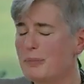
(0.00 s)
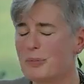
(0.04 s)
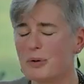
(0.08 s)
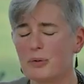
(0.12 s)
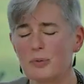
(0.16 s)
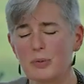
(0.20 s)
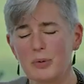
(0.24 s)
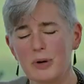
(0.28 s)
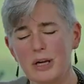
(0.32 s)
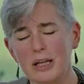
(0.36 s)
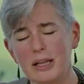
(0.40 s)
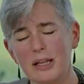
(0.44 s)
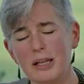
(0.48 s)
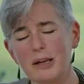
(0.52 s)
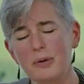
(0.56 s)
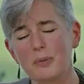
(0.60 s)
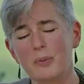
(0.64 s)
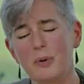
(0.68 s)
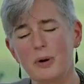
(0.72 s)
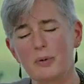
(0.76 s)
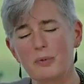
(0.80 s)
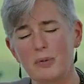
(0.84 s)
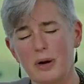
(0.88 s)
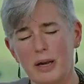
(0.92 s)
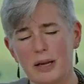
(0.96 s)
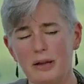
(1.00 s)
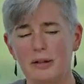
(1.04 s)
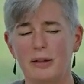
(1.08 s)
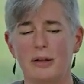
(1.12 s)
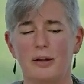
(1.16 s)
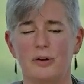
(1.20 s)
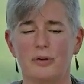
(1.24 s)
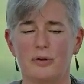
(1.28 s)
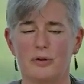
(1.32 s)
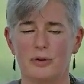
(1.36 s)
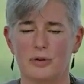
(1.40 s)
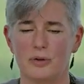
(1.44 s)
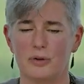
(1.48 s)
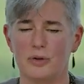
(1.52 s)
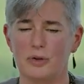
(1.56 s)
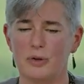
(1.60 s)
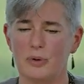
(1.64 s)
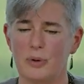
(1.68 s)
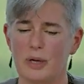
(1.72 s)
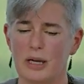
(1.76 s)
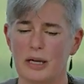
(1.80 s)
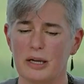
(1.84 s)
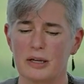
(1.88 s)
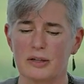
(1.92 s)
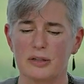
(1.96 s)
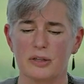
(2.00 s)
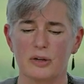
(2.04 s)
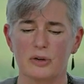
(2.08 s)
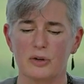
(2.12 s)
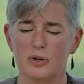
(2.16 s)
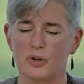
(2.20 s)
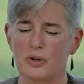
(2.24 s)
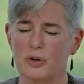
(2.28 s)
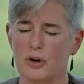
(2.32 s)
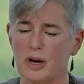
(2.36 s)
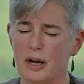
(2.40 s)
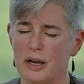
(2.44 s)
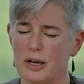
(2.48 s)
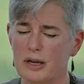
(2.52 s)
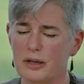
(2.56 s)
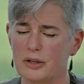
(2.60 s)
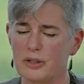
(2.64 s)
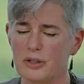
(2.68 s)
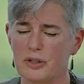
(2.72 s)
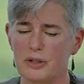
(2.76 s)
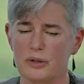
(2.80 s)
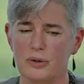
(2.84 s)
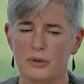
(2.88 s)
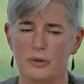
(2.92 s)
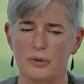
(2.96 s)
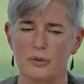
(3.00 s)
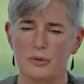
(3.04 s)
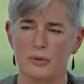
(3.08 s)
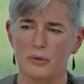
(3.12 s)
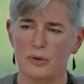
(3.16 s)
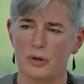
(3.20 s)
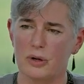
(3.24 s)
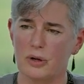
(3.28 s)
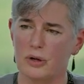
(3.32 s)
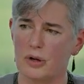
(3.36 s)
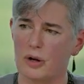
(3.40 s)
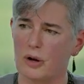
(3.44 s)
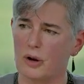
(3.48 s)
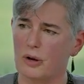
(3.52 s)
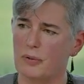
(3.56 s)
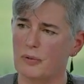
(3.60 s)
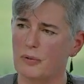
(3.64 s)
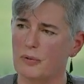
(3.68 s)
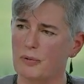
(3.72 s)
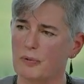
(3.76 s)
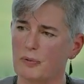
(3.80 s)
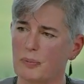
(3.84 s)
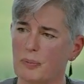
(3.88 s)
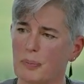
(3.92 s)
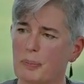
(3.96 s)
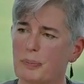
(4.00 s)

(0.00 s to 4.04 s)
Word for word: But really, what regulators are doing is they're trying to uh,